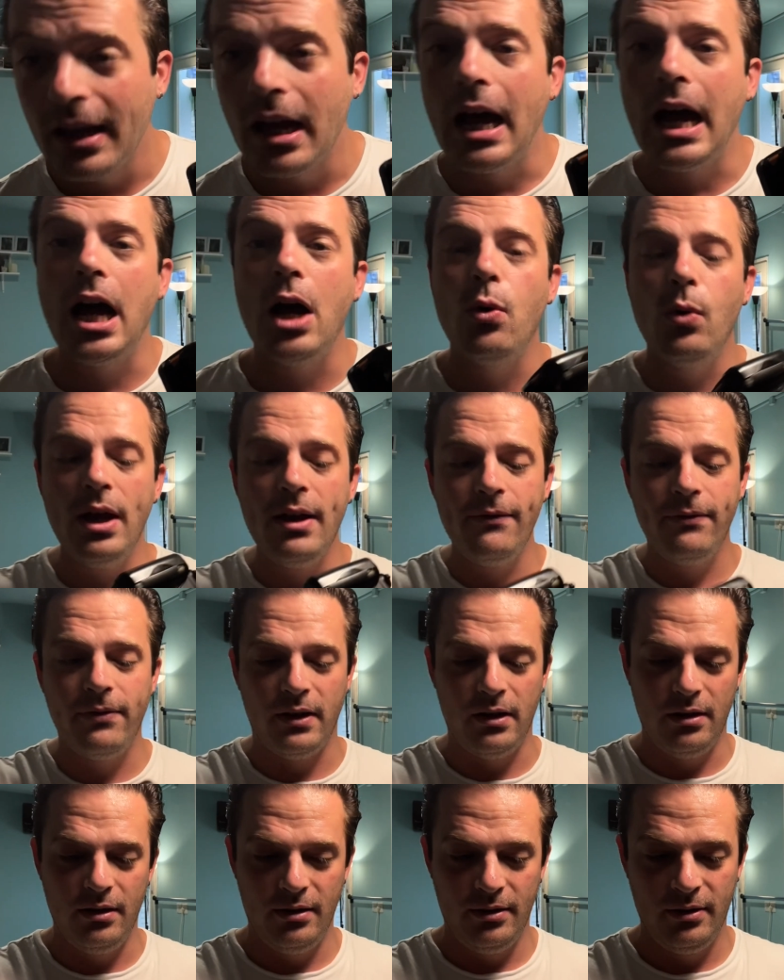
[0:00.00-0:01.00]
However,
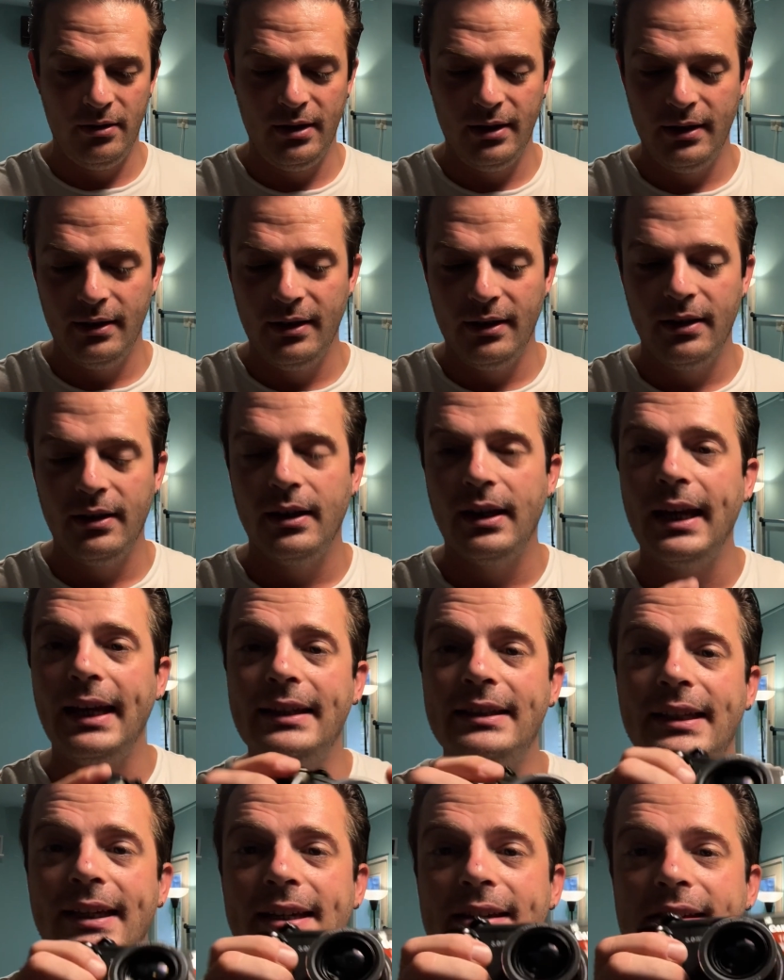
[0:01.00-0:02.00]
it
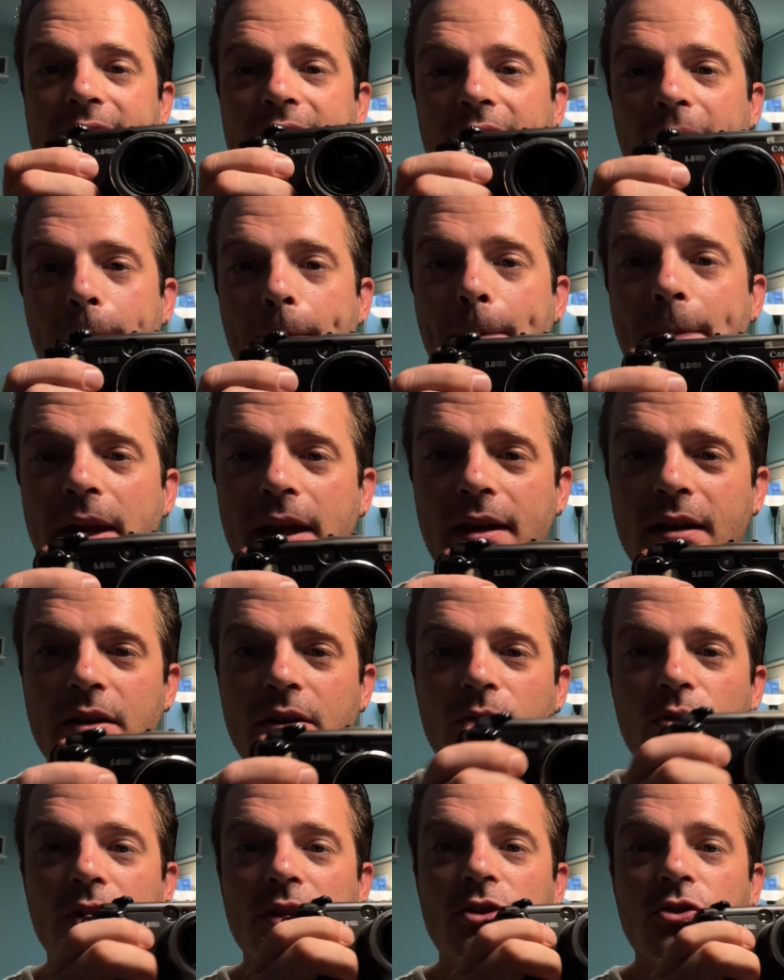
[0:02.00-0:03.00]
has a big
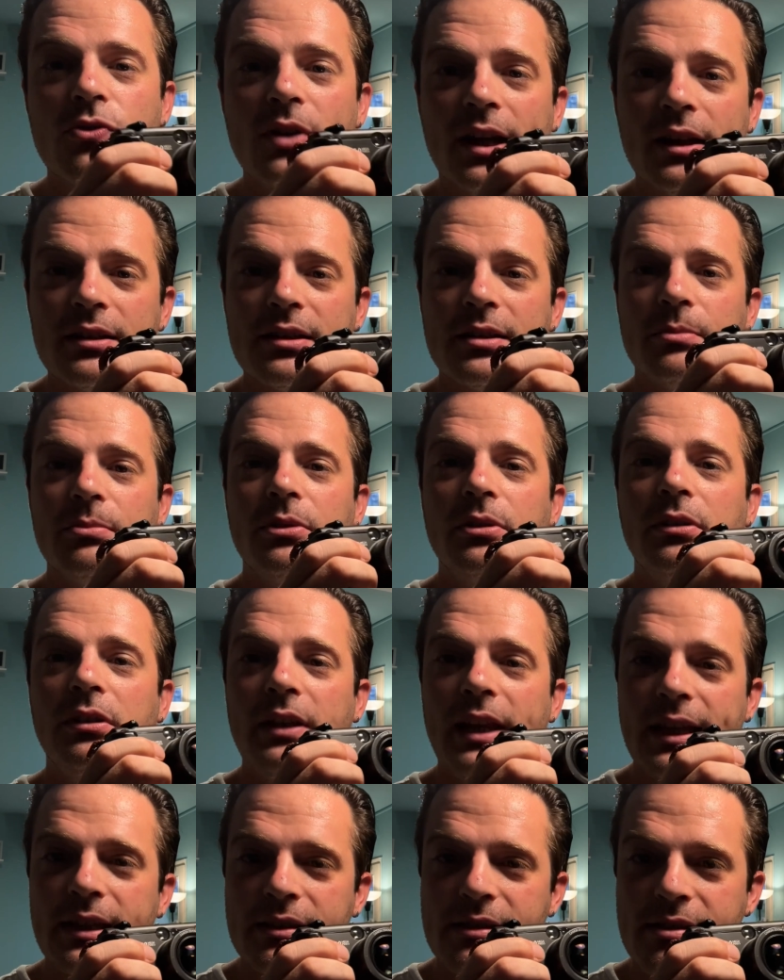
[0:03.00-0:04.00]
retractable
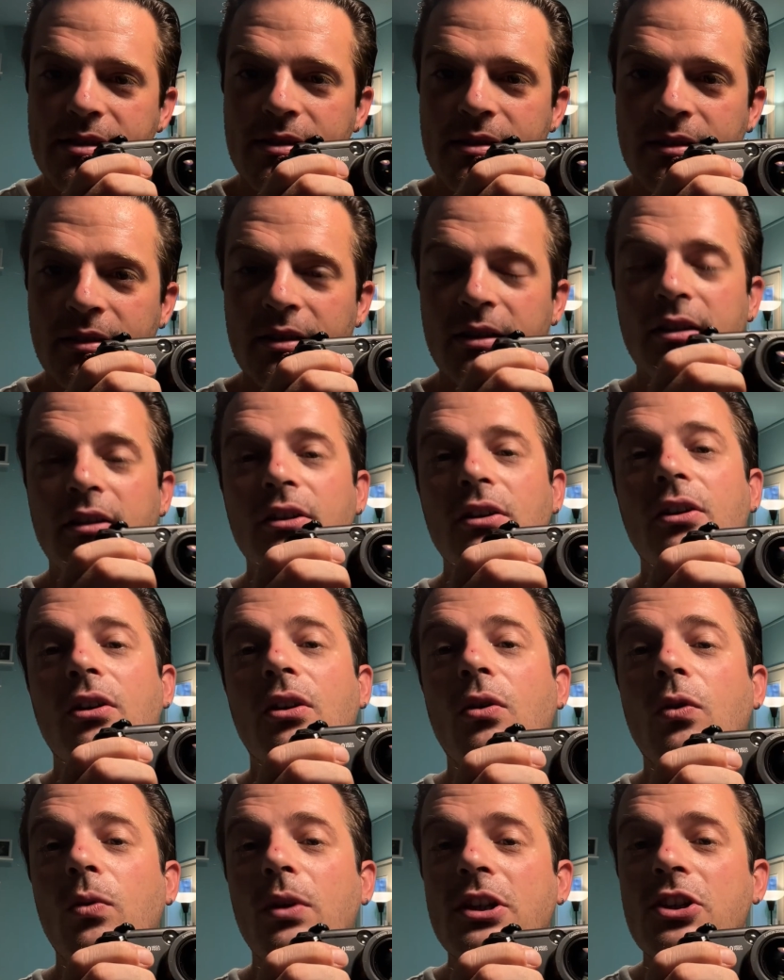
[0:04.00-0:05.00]
lens
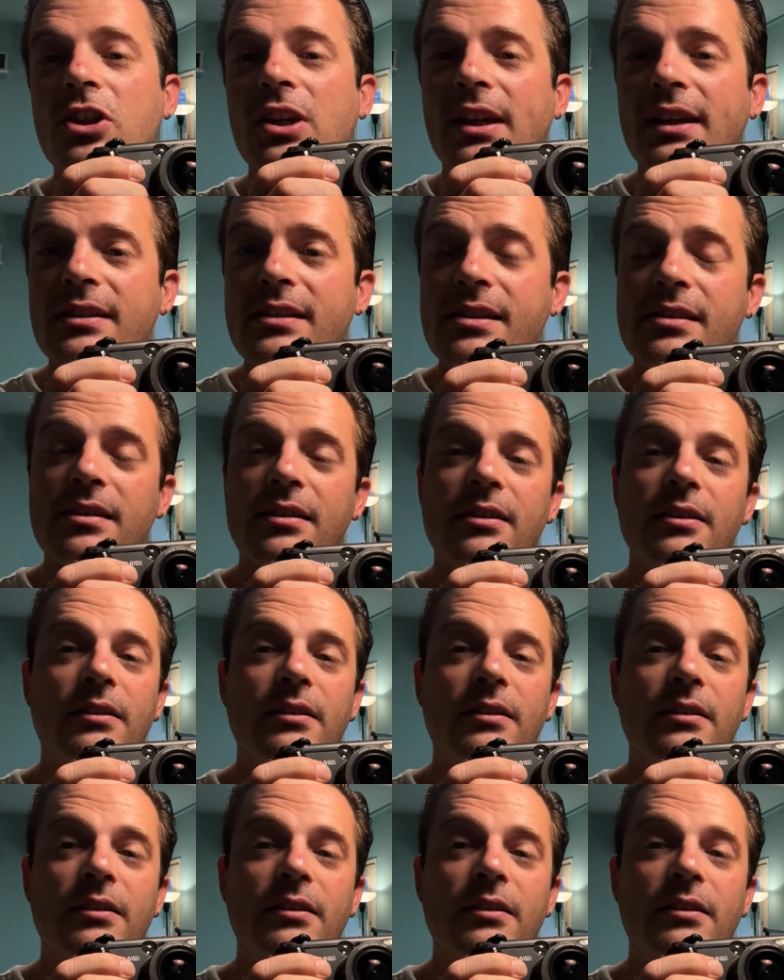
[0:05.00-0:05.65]
which has